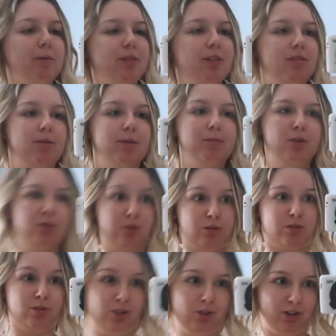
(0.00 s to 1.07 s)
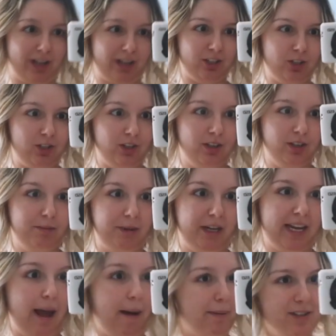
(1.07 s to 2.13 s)
with the swimsuit, so you guys should be
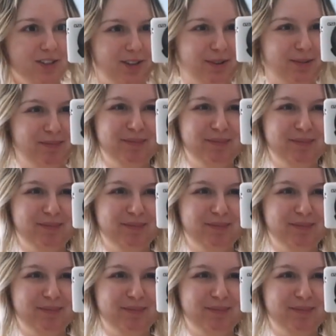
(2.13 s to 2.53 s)
happy too.